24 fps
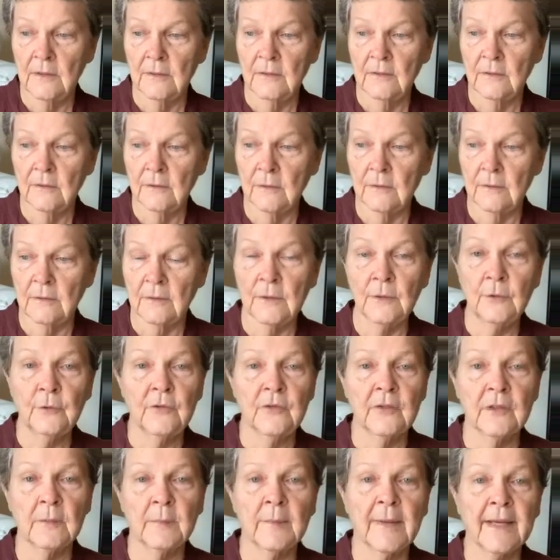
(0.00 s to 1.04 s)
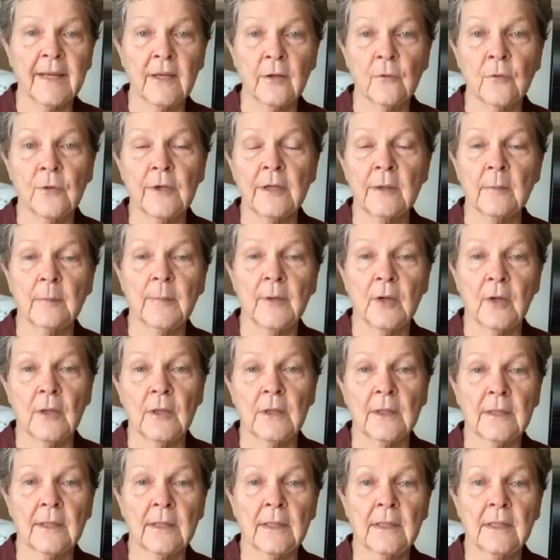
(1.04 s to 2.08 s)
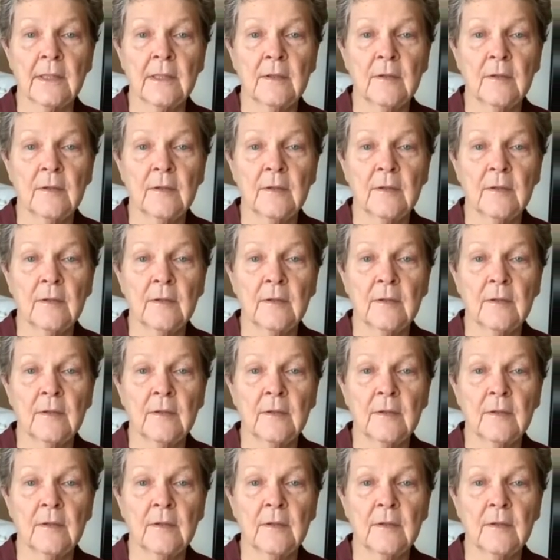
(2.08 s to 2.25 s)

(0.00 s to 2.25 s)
to loosen my grip on